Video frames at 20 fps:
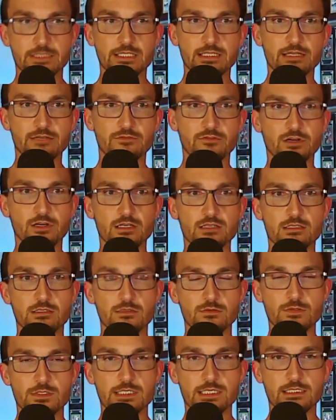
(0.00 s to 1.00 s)
that Fox
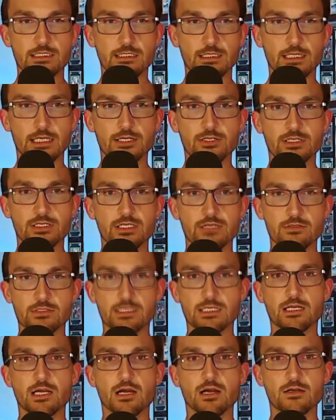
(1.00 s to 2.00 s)
News sent a letter
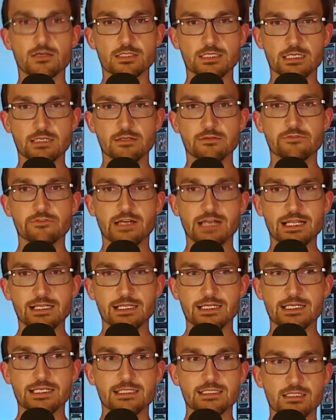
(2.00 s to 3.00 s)
accusing Carlson of
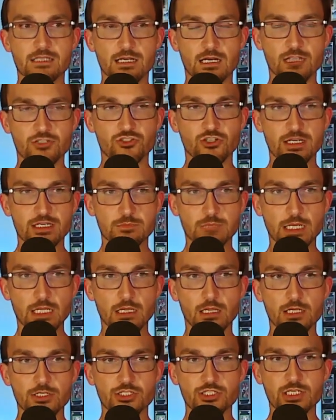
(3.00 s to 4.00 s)
violating his contract by
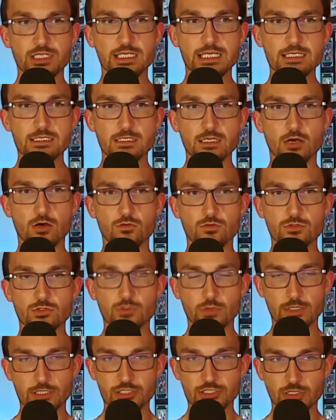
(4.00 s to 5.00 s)
launching his own
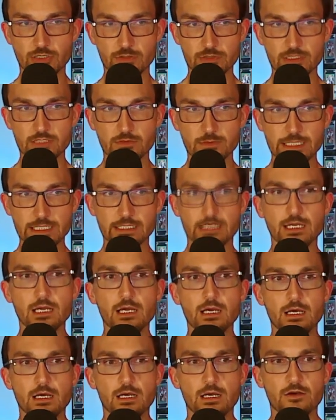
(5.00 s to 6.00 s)
Twitter show this week.
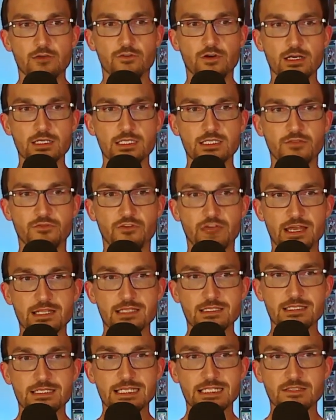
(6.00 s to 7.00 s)
Fox
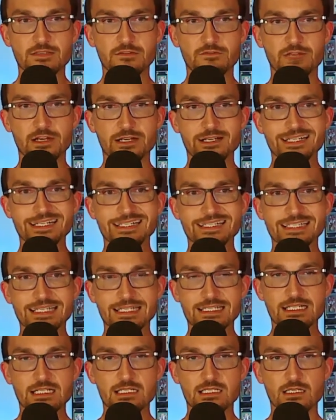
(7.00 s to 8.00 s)
defends its very
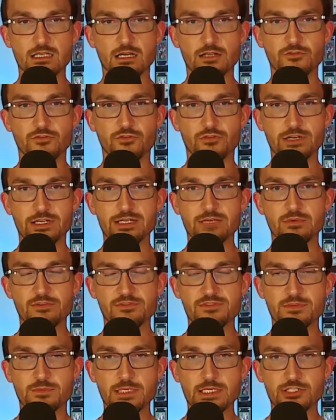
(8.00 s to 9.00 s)
existence on freedom
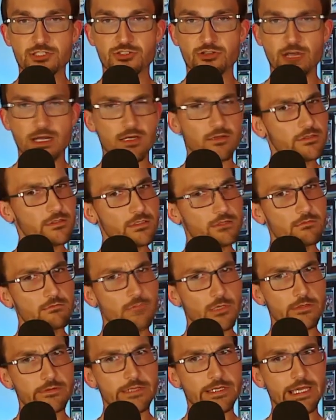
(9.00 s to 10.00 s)
of speech grounds.
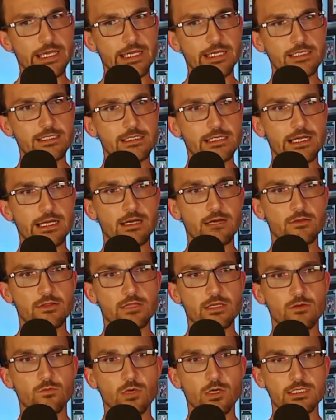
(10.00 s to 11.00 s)
Okay, now
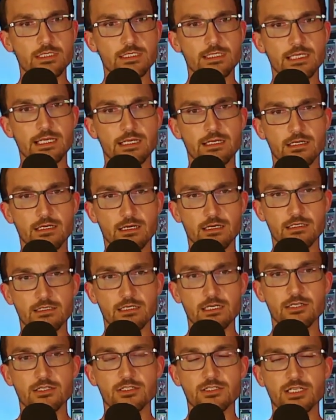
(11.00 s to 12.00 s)
they want to take
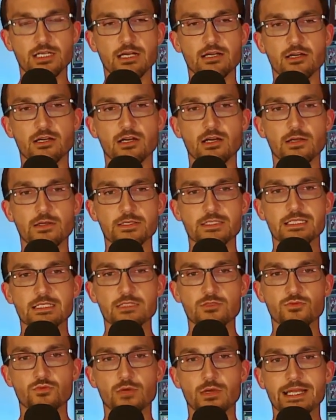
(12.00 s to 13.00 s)
Tucker
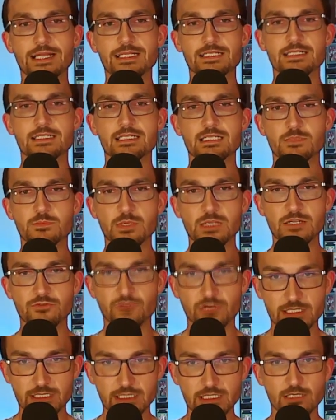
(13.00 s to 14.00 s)
Carlson's right to speak
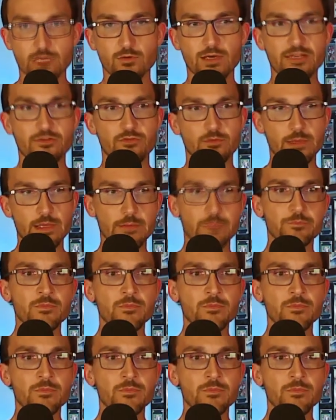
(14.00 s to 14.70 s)
freely away from him